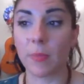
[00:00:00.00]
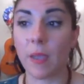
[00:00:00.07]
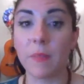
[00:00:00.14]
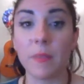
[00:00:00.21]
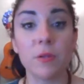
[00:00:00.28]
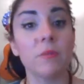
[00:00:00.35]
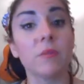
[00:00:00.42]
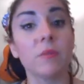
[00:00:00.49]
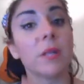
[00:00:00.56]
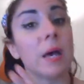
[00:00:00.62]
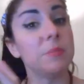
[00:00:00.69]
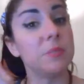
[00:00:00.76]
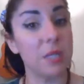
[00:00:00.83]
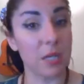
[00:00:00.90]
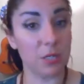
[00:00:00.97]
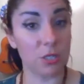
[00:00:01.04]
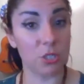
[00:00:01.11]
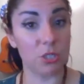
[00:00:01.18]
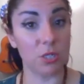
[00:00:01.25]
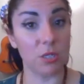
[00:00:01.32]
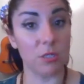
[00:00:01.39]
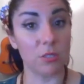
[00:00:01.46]
And then you have the lab data
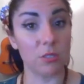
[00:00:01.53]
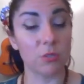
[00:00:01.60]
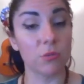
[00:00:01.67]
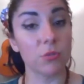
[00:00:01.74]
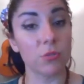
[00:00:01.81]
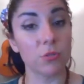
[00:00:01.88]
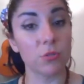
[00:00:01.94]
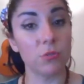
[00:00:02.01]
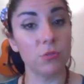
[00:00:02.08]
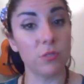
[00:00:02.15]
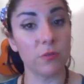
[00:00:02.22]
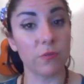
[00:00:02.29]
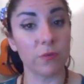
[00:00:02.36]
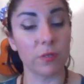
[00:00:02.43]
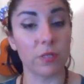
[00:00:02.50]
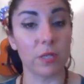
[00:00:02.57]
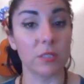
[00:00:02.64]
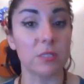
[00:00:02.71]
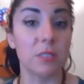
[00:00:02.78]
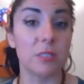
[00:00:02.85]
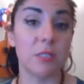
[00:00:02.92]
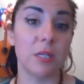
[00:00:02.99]
sheet. So those are 2 different
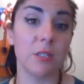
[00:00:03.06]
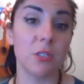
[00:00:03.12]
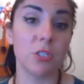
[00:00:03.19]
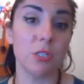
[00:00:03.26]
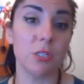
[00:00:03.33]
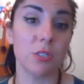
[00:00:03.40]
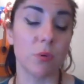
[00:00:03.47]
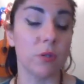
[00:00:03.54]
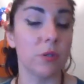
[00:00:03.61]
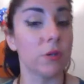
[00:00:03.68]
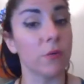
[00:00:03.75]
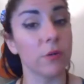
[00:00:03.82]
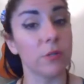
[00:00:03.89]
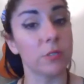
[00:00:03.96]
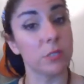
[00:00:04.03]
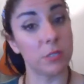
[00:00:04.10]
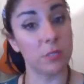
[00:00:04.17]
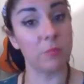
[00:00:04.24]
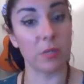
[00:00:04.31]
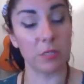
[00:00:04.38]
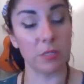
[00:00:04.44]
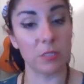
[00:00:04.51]
things. The data sheet is what you're going to
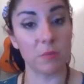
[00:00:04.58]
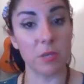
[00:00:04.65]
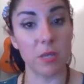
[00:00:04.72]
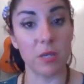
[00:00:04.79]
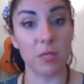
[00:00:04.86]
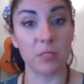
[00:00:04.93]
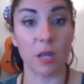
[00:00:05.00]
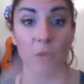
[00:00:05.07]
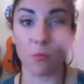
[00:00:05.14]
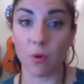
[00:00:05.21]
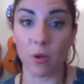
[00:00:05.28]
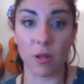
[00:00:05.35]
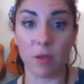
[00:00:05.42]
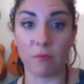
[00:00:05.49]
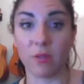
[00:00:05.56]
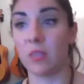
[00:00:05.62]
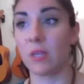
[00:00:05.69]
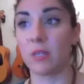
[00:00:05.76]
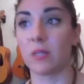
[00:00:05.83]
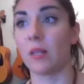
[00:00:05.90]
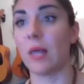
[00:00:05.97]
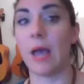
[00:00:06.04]
submit to me because I don't want
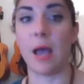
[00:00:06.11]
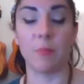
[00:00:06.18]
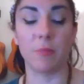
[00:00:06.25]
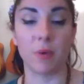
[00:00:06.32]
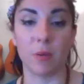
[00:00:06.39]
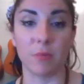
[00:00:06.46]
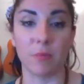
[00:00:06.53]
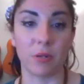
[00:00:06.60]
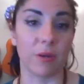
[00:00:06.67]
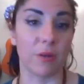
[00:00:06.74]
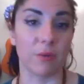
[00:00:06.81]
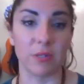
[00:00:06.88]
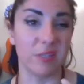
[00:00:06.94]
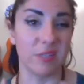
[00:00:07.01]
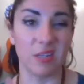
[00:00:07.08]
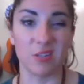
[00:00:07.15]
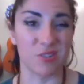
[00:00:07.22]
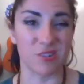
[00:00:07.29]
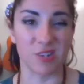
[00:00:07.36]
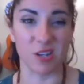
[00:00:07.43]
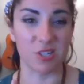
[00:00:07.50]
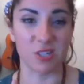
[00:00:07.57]
everything in the lab. I don't need the
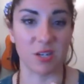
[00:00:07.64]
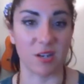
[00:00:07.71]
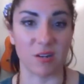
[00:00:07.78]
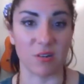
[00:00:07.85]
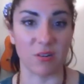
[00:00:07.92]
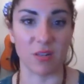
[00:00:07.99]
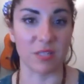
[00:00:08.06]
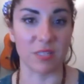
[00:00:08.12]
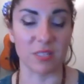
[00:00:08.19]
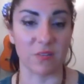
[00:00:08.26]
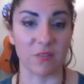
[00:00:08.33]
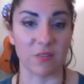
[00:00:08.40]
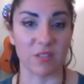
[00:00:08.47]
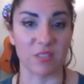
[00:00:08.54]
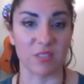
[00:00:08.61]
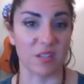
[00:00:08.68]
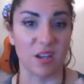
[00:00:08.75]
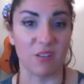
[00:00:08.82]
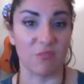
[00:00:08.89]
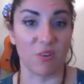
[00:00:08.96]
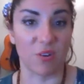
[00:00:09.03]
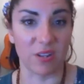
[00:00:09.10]
introduction and all that stuff because
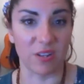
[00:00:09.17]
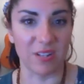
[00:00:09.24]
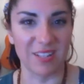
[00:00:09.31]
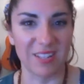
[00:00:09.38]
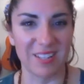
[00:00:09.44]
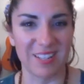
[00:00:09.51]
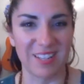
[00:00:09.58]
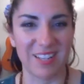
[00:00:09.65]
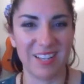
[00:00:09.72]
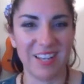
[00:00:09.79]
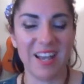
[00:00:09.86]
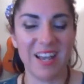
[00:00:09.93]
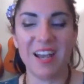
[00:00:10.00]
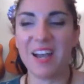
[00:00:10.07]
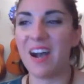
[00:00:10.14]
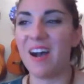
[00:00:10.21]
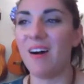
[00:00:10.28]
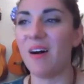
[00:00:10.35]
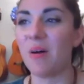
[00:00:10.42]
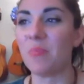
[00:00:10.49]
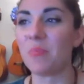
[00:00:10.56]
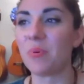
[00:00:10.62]
I wrote it.
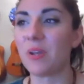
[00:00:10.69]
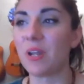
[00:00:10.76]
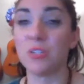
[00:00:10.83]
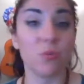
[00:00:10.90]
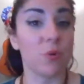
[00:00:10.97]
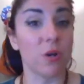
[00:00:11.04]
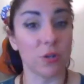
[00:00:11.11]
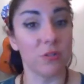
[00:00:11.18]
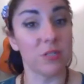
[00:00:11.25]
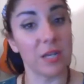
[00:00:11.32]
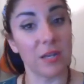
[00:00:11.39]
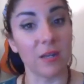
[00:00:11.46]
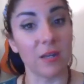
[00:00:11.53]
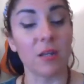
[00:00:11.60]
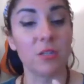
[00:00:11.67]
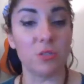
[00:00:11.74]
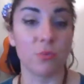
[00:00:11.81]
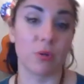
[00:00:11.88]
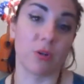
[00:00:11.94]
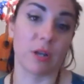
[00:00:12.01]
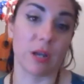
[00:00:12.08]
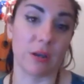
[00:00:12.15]
But I do want your data and I do
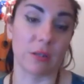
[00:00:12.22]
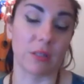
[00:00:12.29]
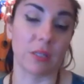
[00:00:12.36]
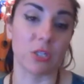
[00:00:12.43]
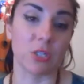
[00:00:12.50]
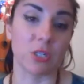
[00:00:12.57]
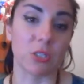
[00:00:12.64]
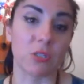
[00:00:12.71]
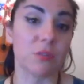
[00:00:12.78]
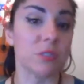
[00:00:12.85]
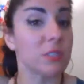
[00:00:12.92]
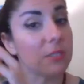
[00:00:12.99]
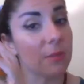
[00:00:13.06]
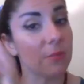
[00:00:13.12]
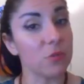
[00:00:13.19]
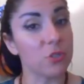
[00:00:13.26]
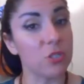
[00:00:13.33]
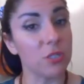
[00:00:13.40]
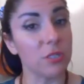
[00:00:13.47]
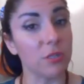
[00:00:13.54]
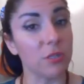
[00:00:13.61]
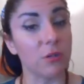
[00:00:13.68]
want your calculations. So it's a separate sheet that